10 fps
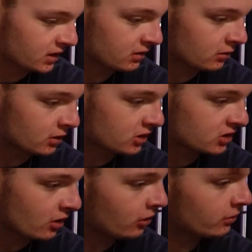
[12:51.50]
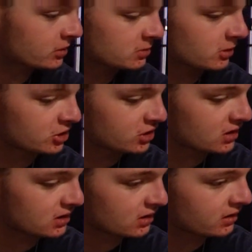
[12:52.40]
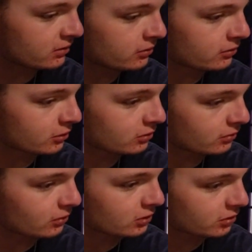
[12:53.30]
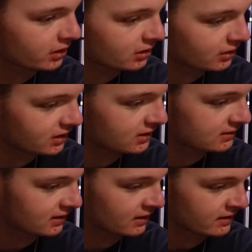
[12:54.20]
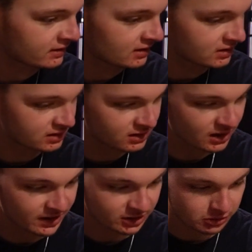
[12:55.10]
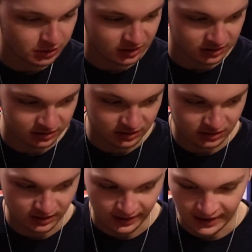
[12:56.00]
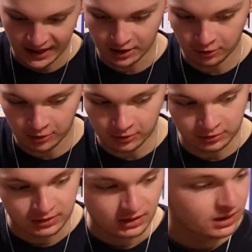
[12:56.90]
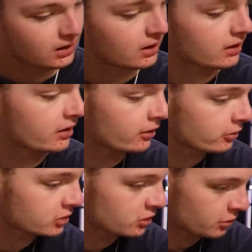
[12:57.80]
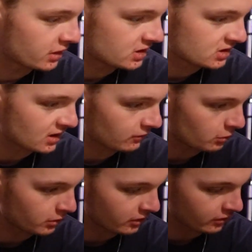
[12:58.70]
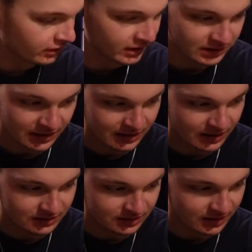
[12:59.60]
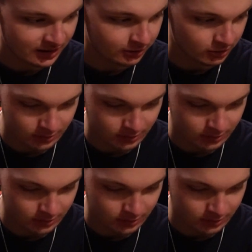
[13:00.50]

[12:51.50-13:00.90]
It looks all smudgy and crinkly, and it did not go on clean at all. There's creases everywhere that I cannot get out no